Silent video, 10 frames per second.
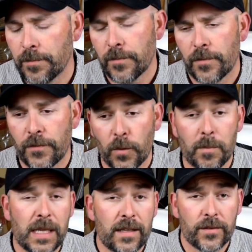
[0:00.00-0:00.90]
for
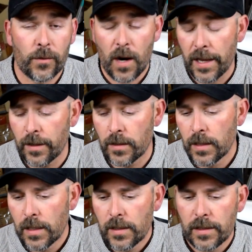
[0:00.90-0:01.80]
me as a rider,
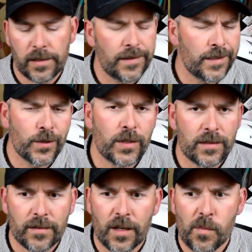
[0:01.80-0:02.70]
and then you
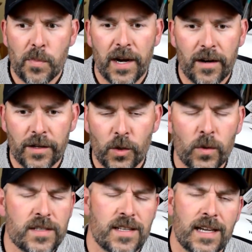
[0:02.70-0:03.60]
can compare
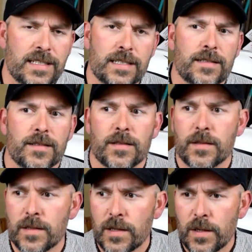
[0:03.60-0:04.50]
your sizes
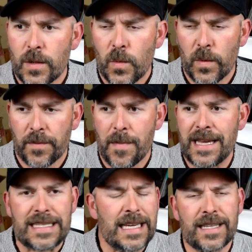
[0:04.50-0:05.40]
with
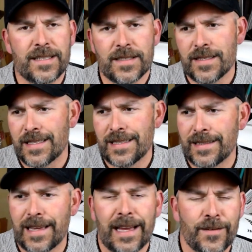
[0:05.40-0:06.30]
my sizes
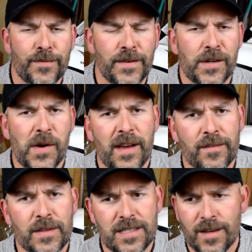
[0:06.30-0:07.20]
and kind of figure out
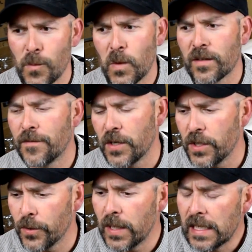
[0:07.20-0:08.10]
if it's going to work for
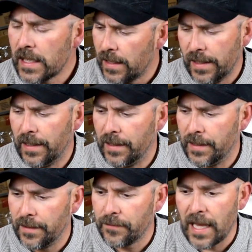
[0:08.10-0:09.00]
you.
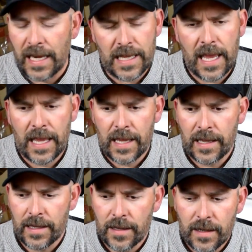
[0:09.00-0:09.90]
I've got
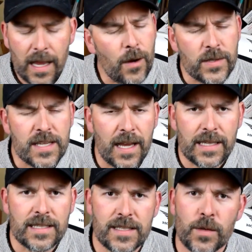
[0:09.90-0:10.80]
a
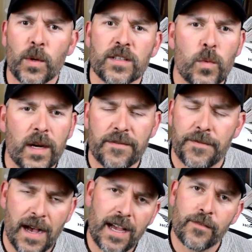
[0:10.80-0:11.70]
Kawasaki
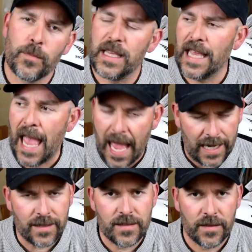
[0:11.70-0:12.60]
Z125 being
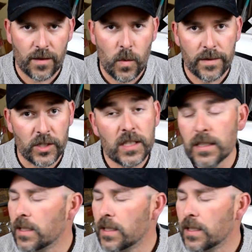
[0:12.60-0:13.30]
added to the quiver.